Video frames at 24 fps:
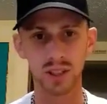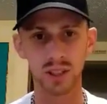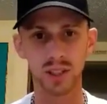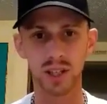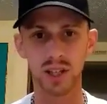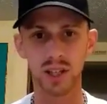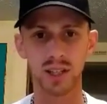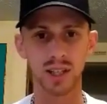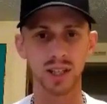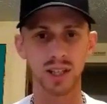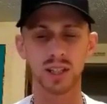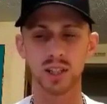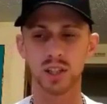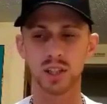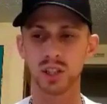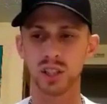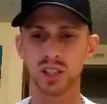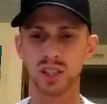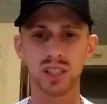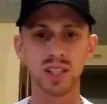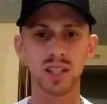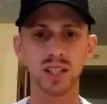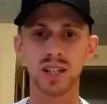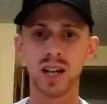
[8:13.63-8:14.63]
Like, it
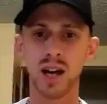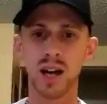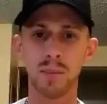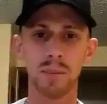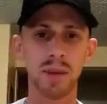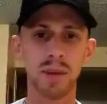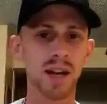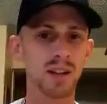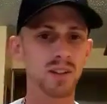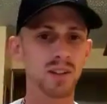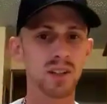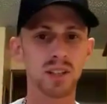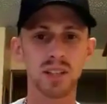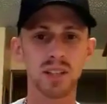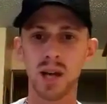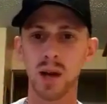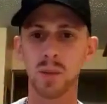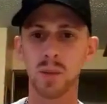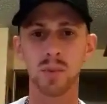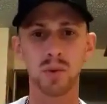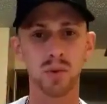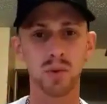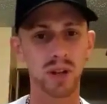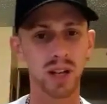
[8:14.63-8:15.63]
just did not matter at
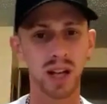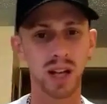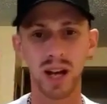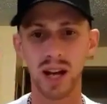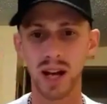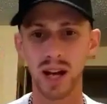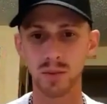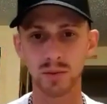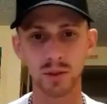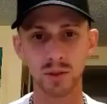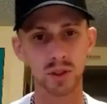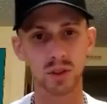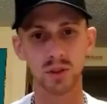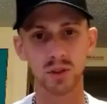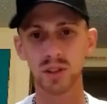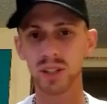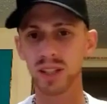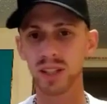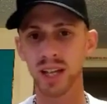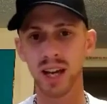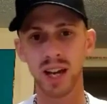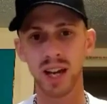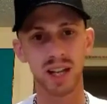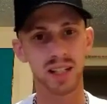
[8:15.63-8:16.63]
that point. I
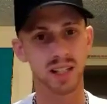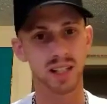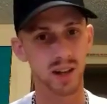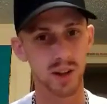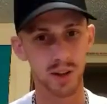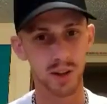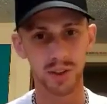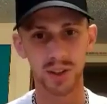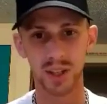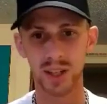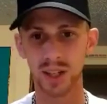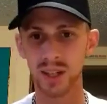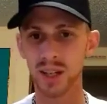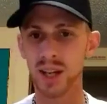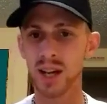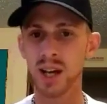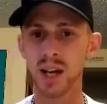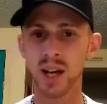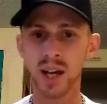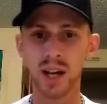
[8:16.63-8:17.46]
absolutely had nothing.